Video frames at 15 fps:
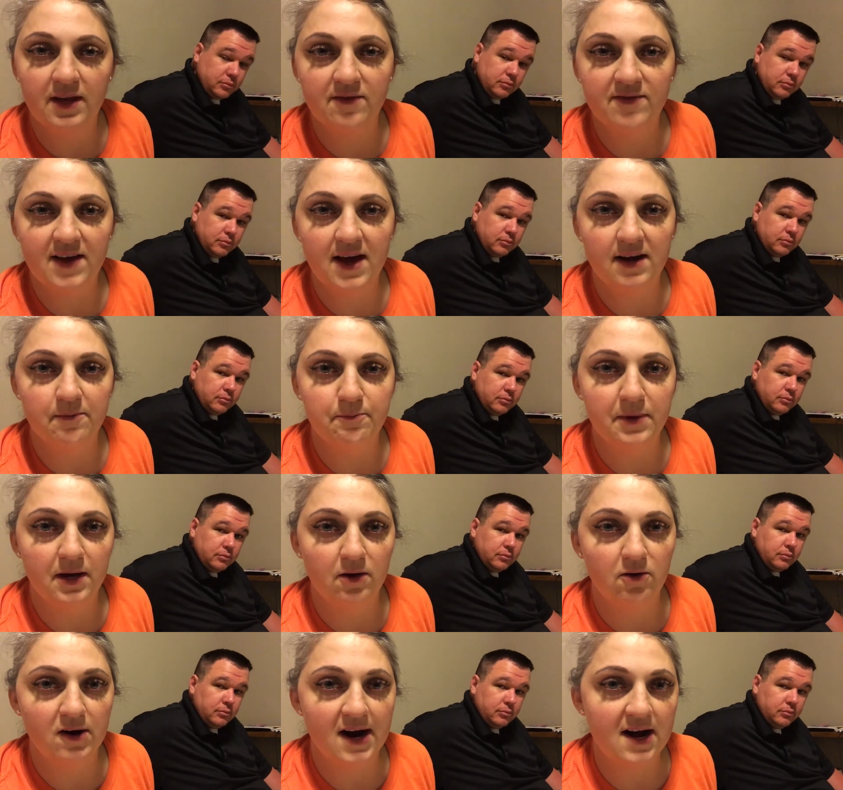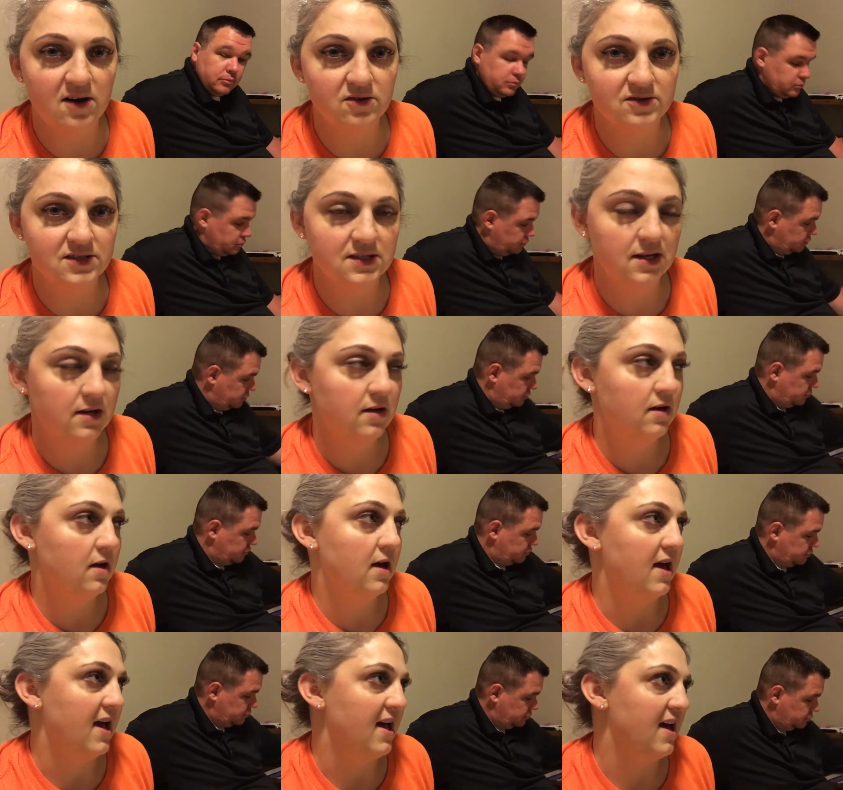Speaker 1: a fan of big crowds,
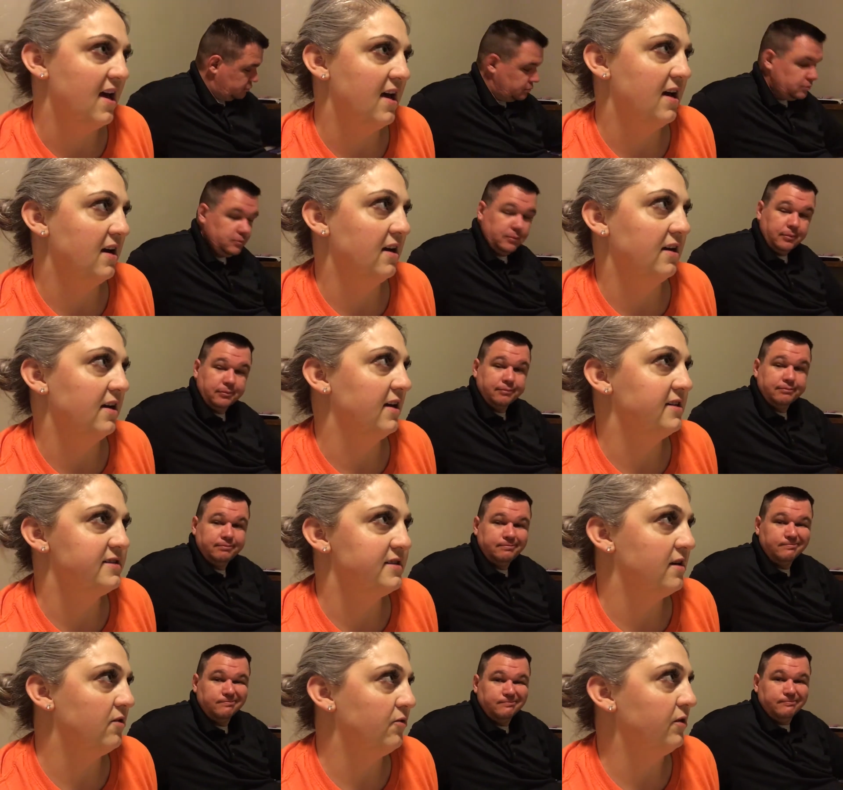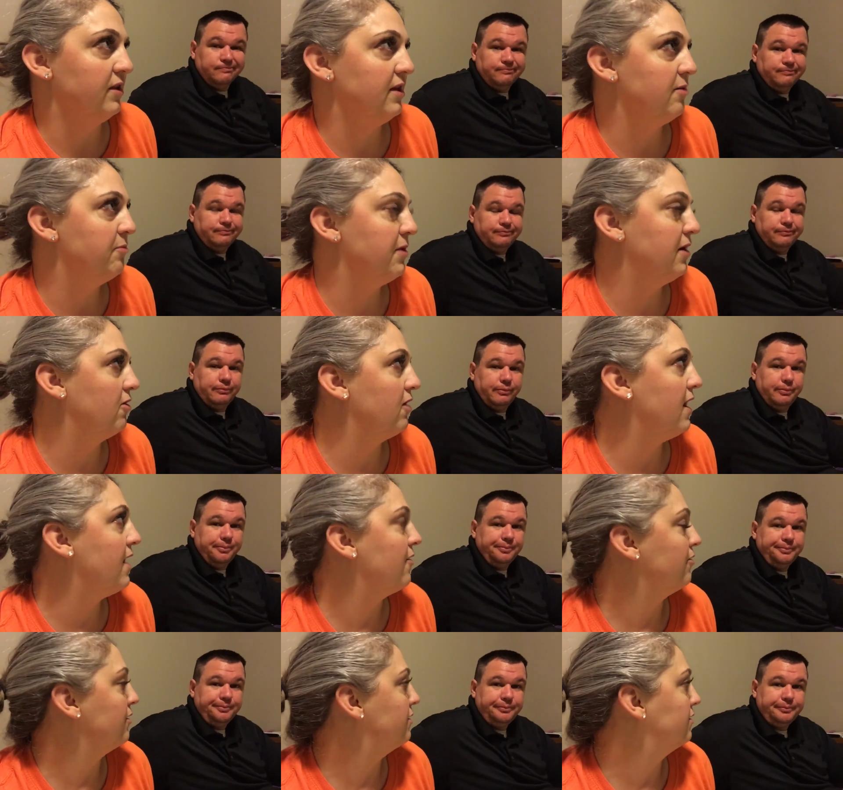and it's not really a big
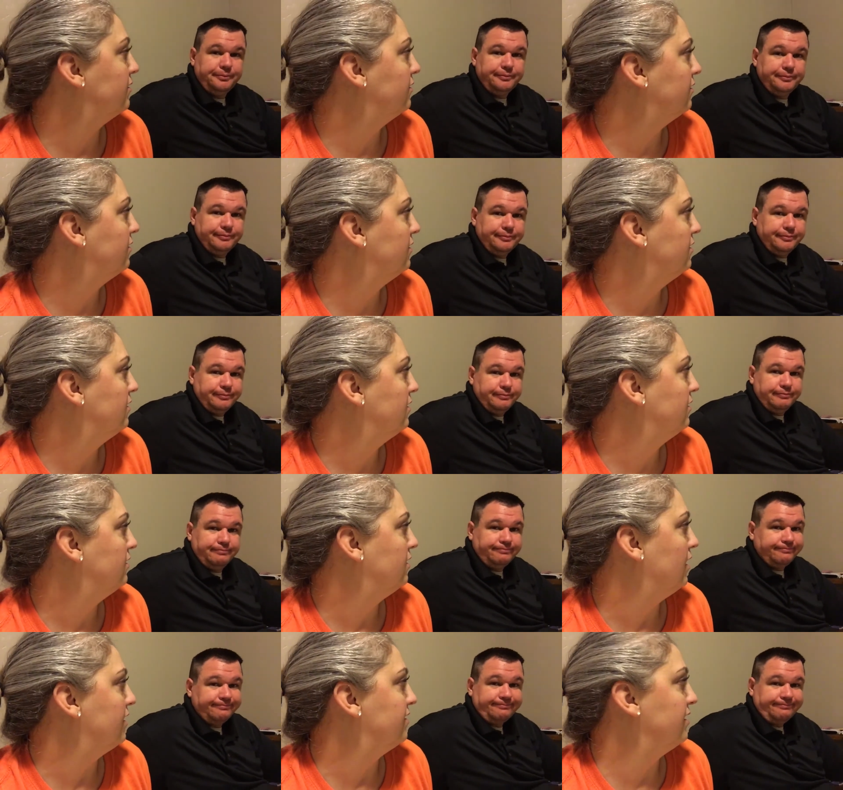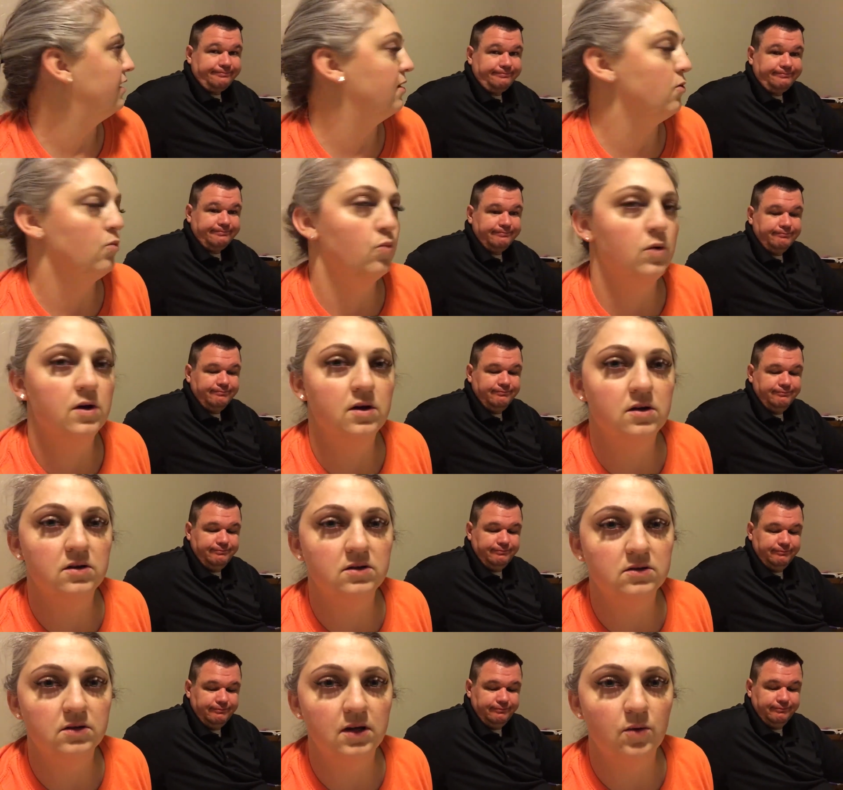crowd. I think it
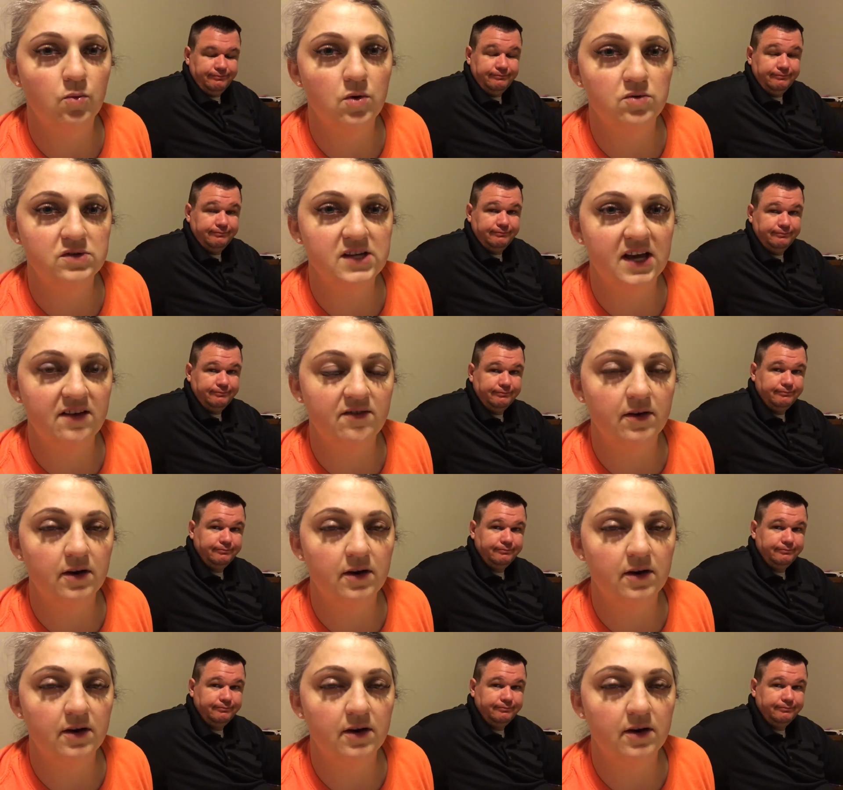will. It won't take